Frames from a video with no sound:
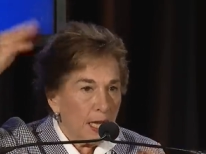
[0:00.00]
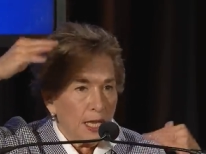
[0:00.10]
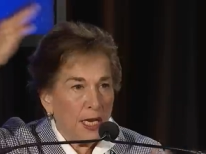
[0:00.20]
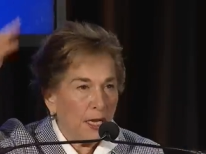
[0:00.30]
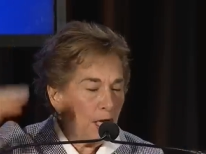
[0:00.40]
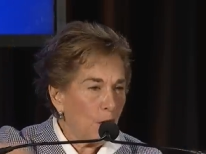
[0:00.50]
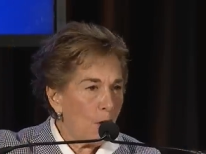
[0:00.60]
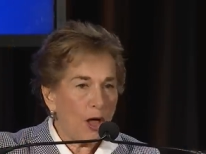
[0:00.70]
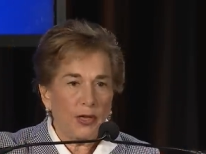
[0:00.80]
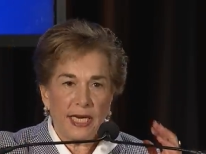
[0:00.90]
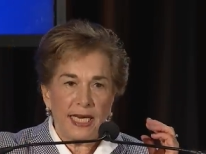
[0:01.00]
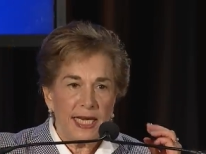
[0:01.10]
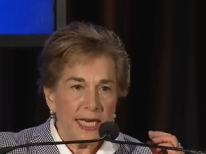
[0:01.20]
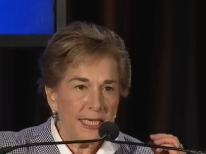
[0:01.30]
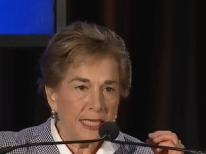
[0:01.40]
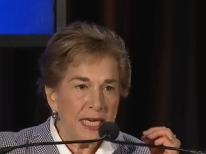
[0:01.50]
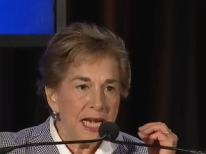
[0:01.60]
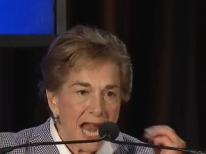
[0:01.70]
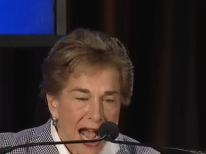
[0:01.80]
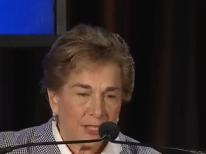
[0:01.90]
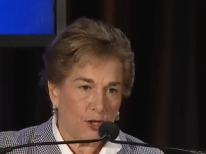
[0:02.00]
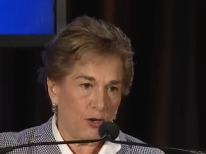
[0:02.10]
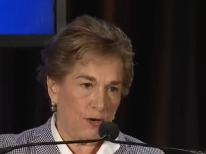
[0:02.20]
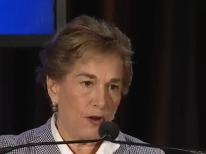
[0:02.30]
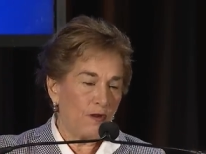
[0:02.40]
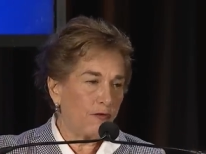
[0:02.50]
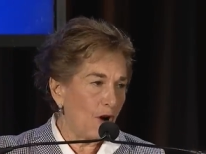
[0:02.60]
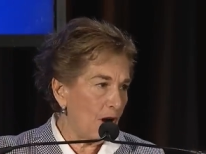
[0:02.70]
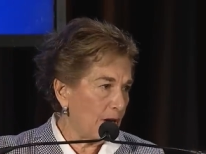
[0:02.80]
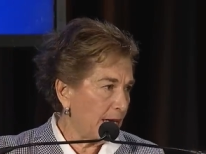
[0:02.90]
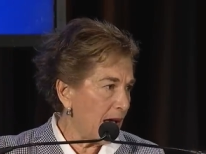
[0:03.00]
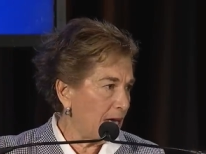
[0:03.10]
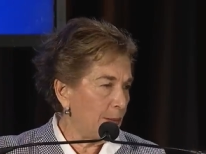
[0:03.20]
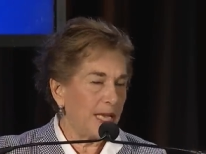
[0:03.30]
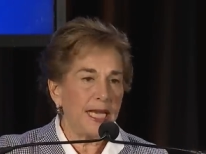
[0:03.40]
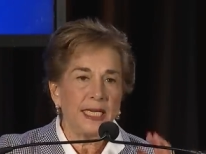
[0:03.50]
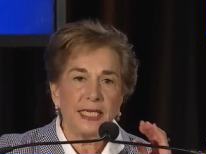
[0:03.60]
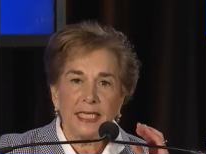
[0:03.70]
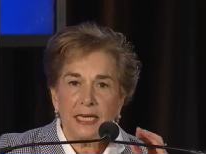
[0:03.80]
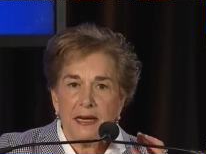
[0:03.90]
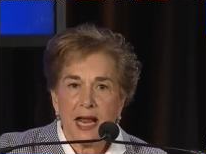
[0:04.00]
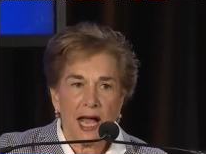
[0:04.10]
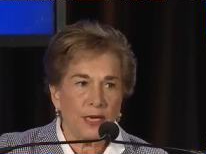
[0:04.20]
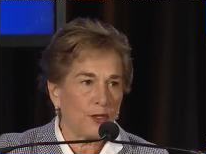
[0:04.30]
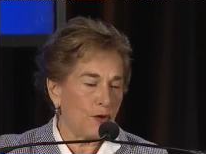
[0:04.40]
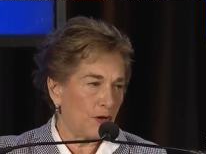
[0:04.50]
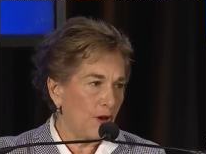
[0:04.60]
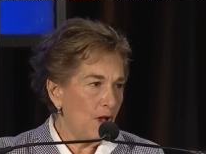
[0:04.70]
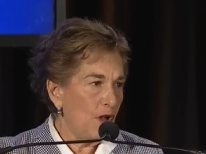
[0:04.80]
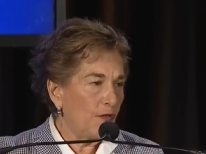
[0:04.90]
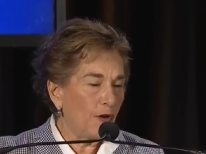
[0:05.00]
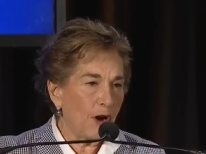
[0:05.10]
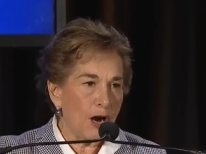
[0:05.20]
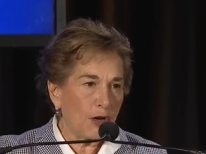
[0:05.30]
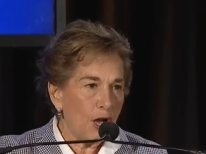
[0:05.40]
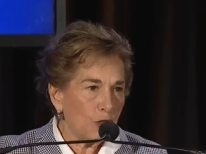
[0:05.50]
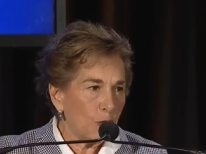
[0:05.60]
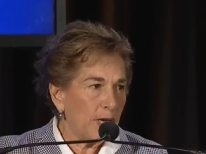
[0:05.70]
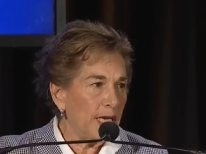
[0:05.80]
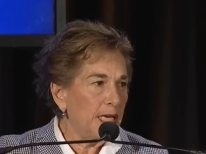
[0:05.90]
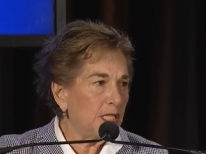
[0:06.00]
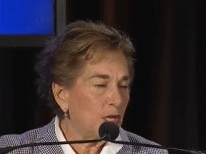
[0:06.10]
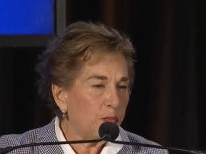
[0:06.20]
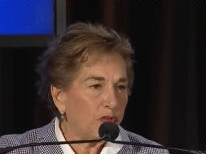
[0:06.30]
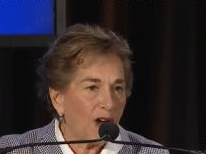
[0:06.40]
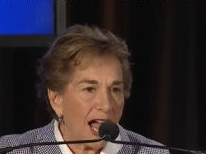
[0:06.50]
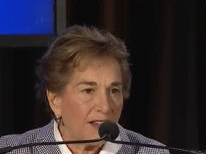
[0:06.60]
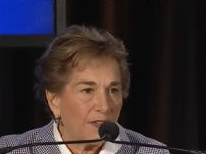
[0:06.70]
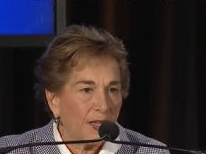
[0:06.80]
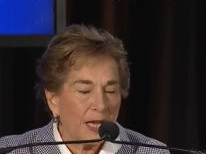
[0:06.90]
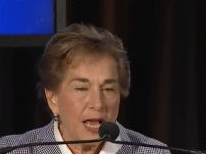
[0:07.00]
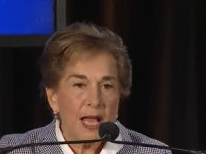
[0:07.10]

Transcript: in, inequality. It is not good for our economy. It is not good for our country. It is depriving